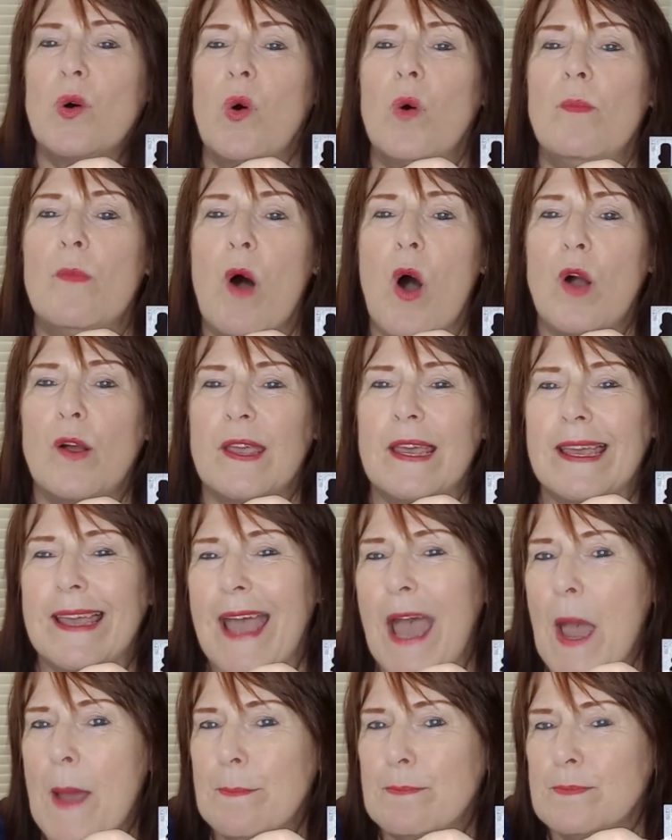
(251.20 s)
or marking
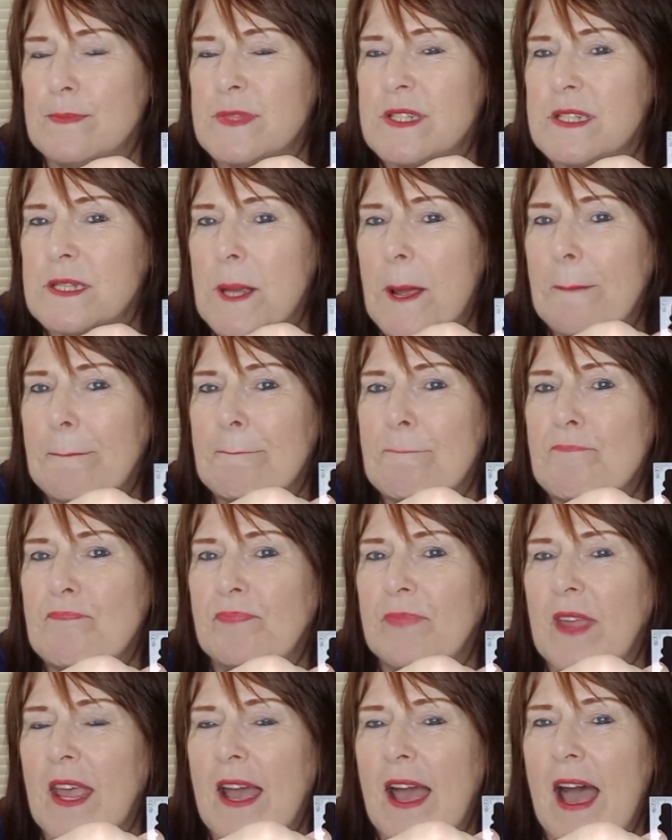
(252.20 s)
hems,
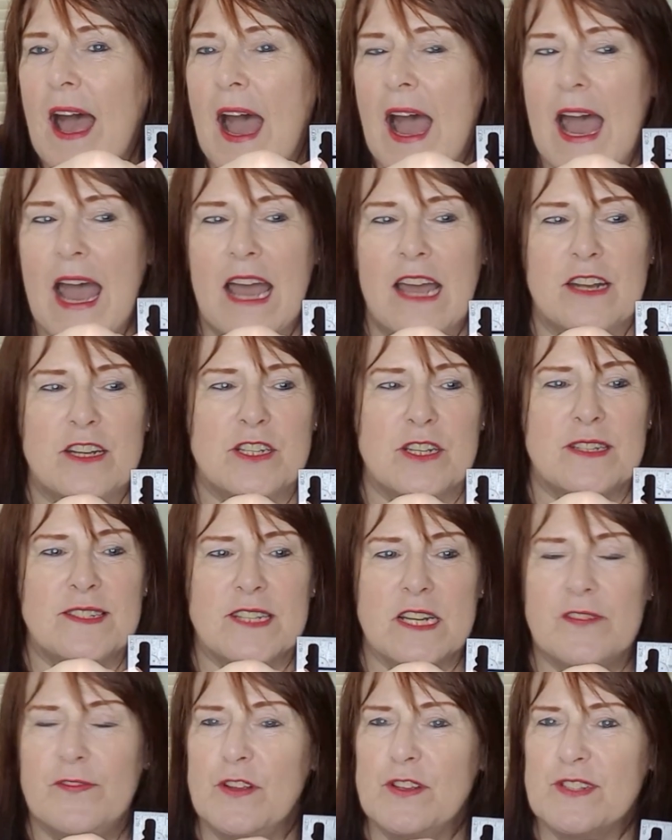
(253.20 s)
and
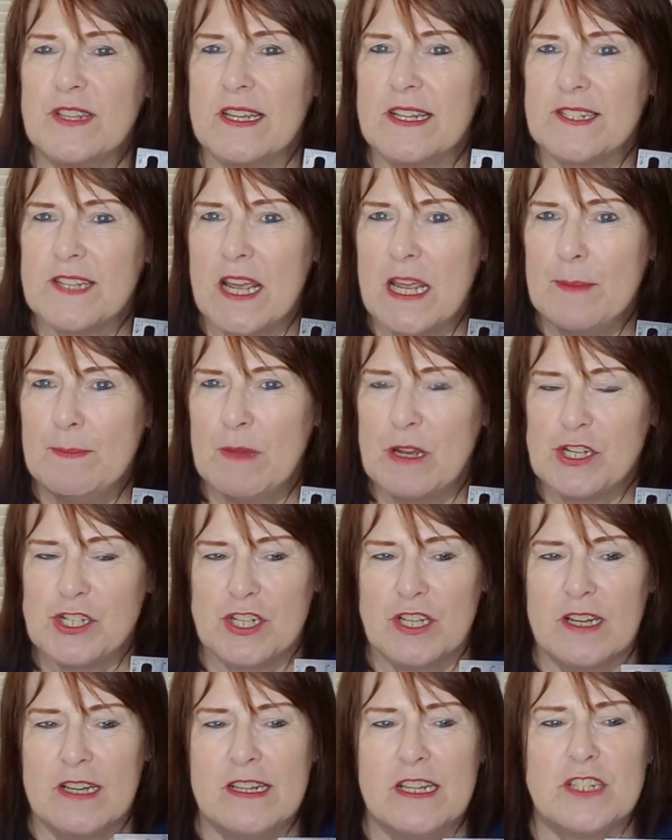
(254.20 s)
instead of using a tape
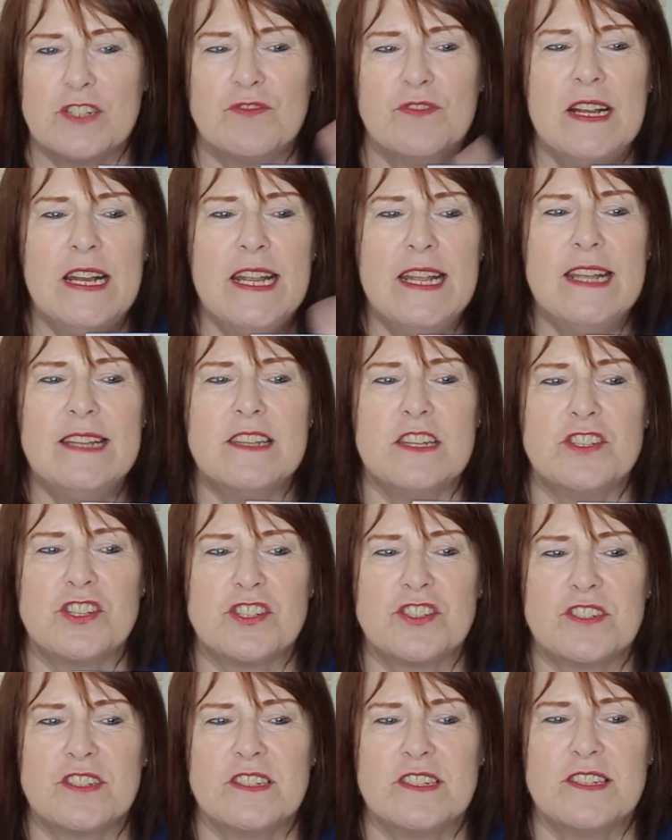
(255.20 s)
measure. And it's really easy
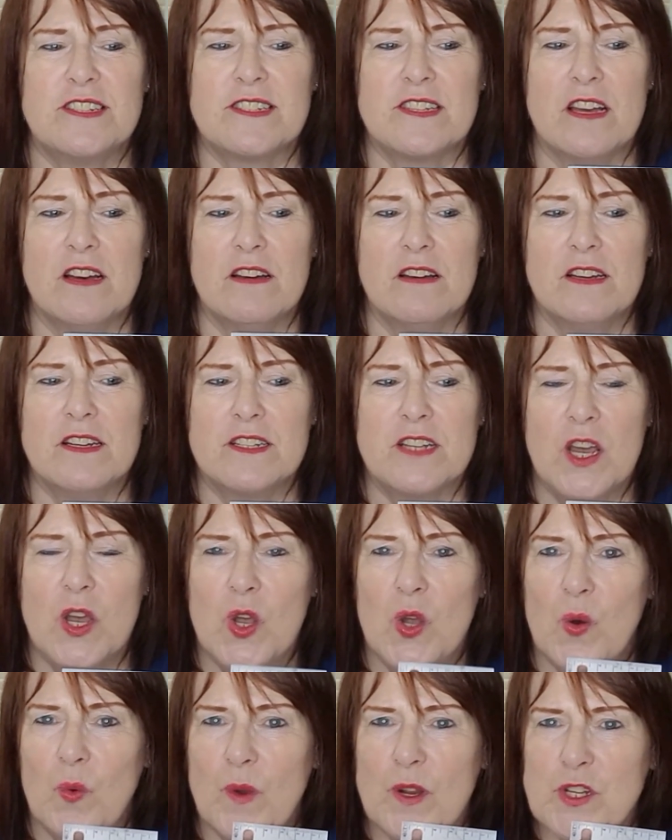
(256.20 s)
just to decide
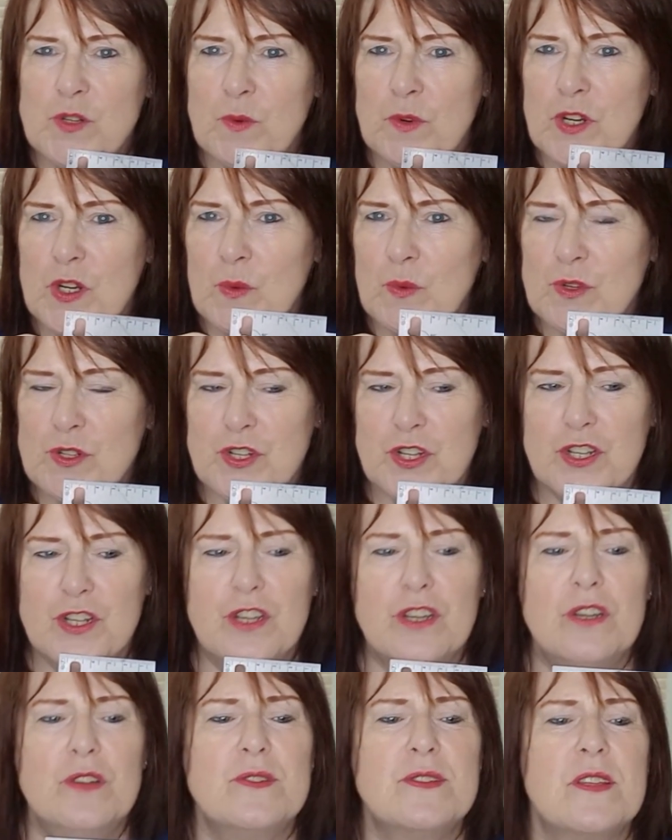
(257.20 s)
which one you want to
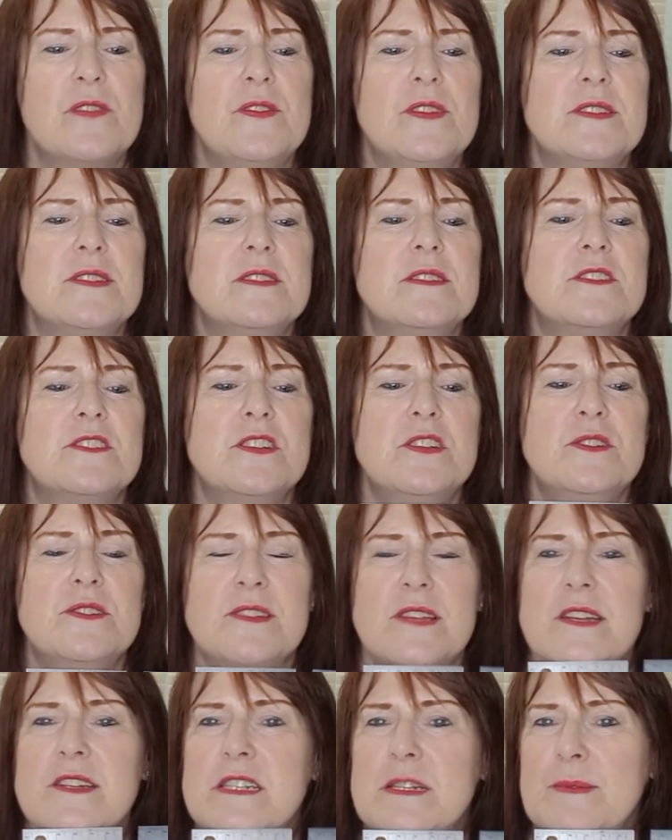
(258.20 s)
use. This is the 2
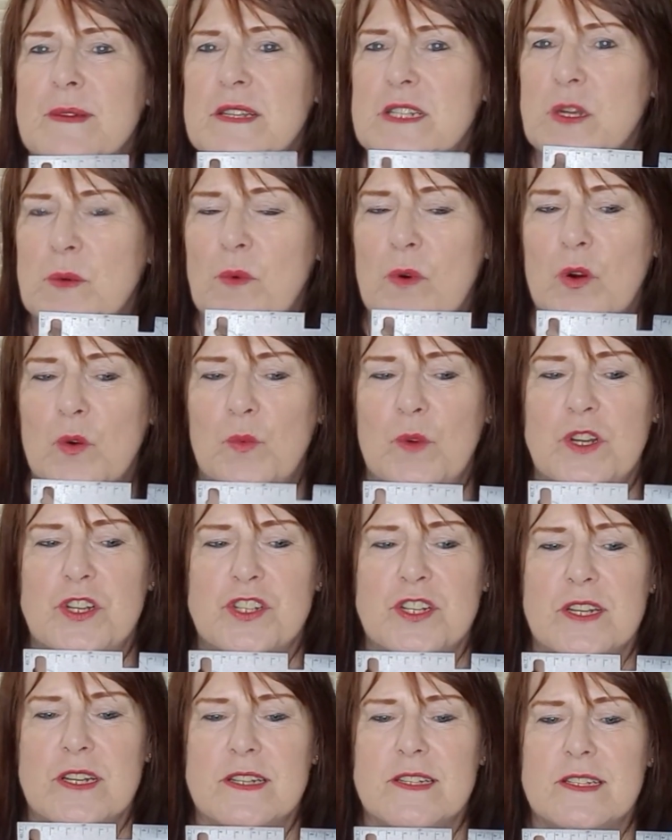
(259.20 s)
centimetre one,
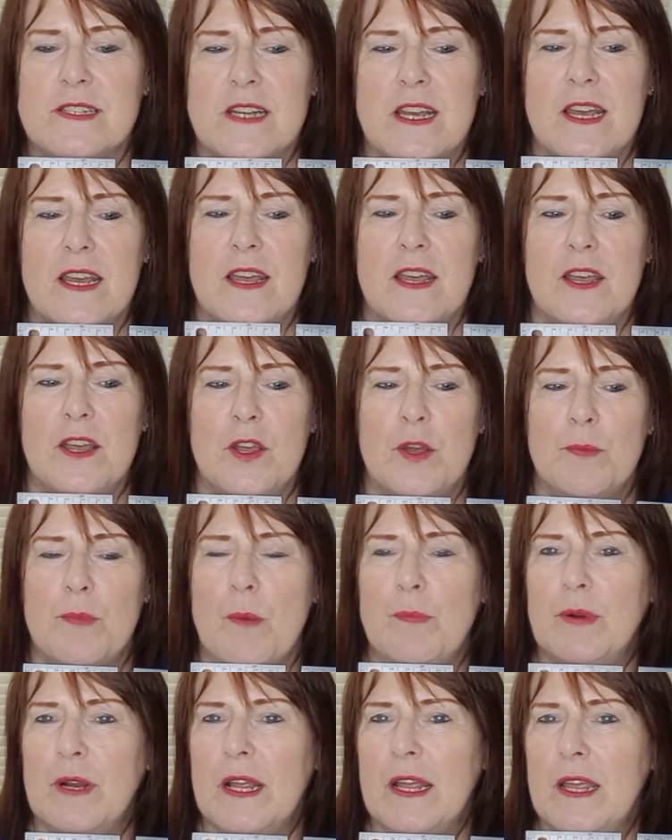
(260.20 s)
which is
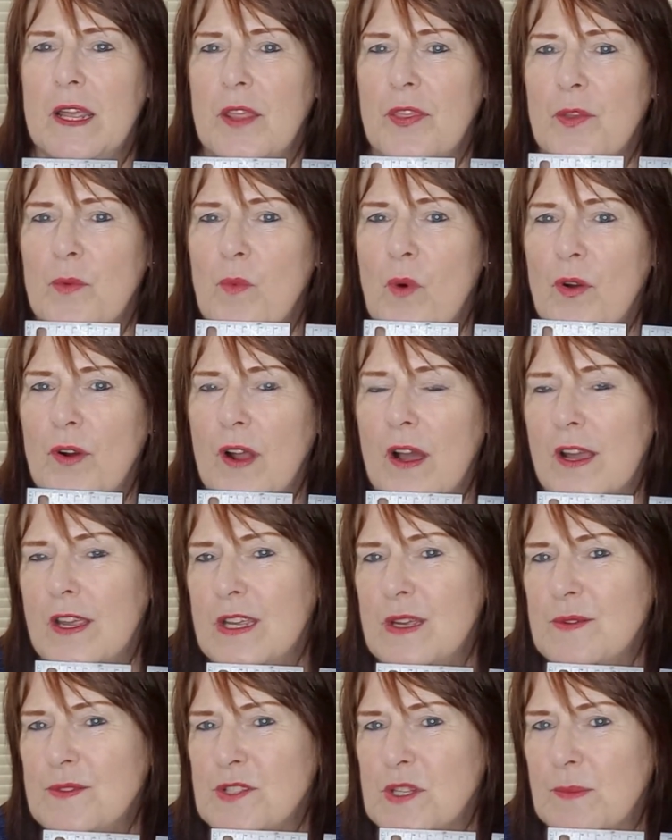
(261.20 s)
probably the one I
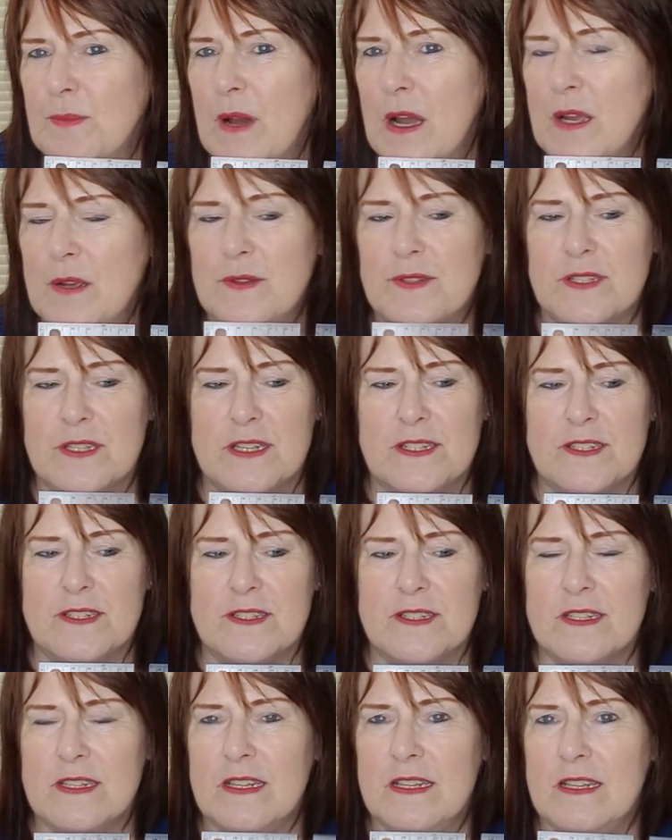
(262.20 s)
use the most. This
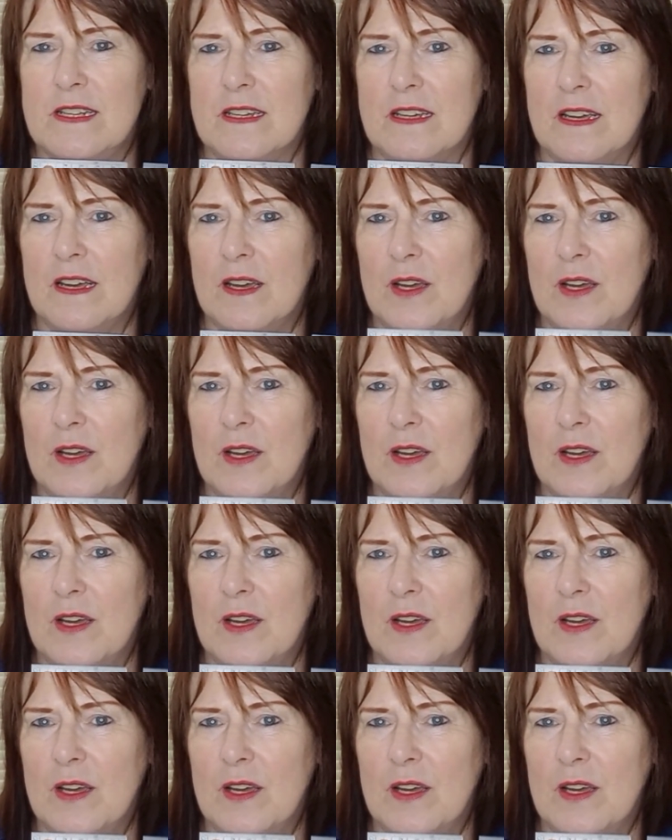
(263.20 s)
is the